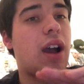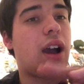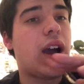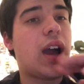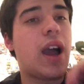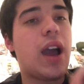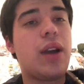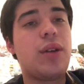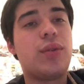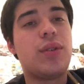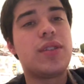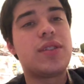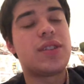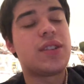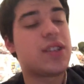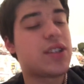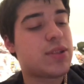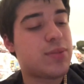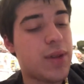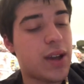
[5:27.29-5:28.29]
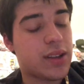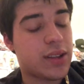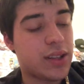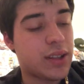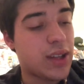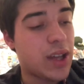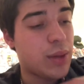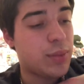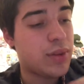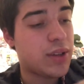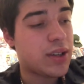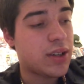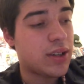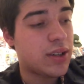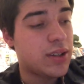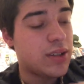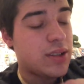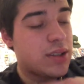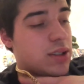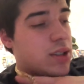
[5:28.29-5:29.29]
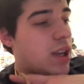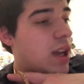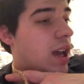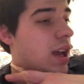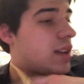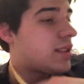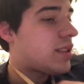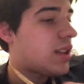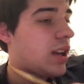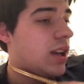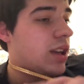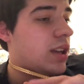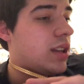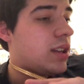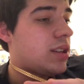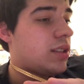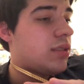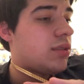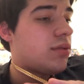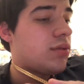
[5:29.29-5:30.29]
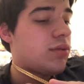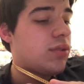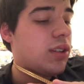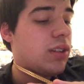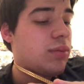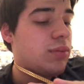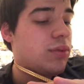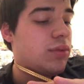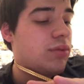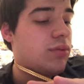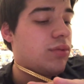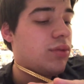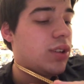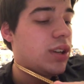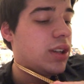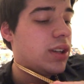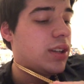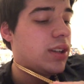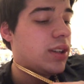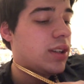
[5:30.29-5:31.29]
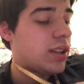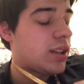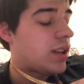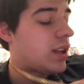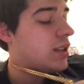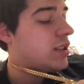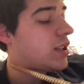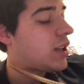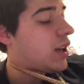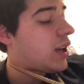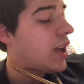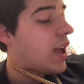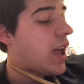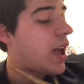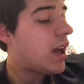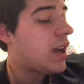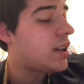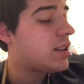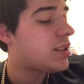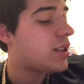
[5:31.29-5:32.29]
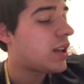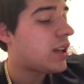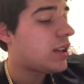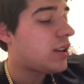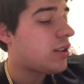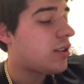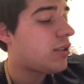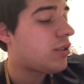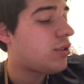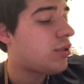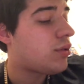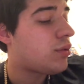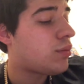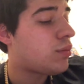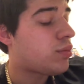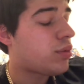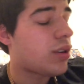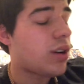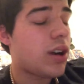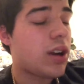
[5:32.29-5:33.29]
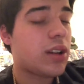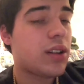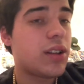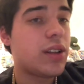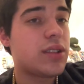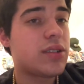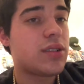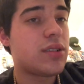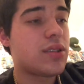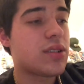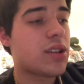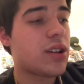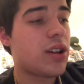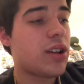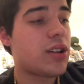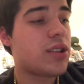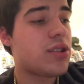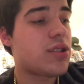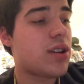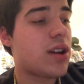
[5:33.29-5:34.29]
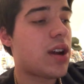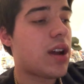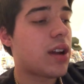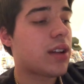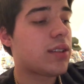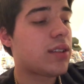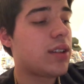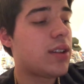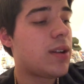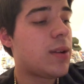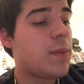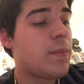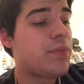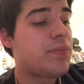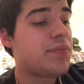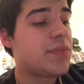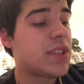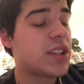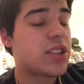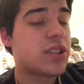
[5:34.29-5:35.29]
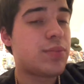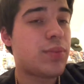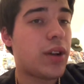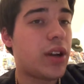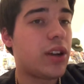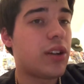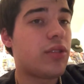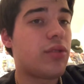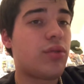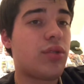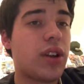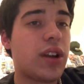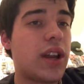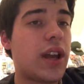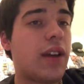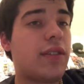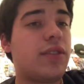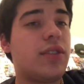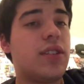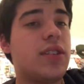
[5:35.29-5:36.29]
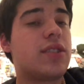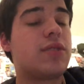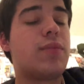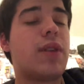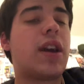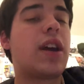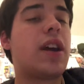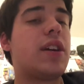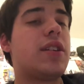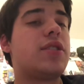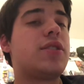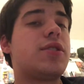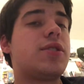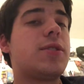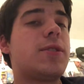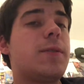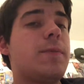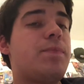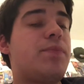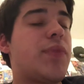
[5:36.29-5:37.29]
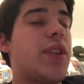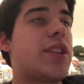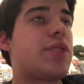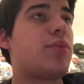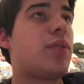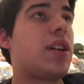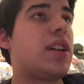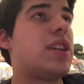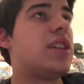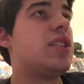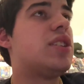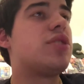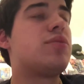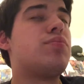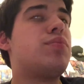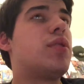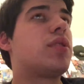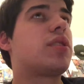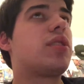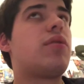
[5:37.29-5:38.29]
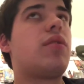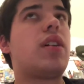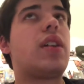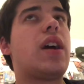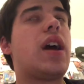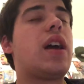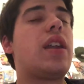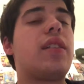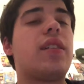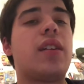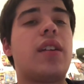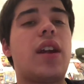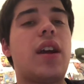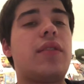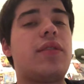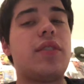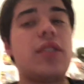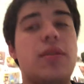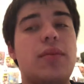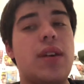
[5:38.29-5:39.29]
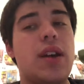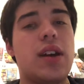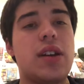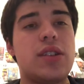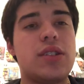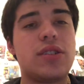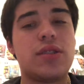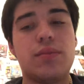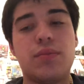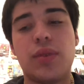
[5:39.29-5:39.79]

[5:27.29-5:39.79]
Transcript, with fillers: I wasn't expecting that because as I have been reading and as I as I know Brock Lesnar's contract expired right after his match. That's why he just booked it right out of there after the match.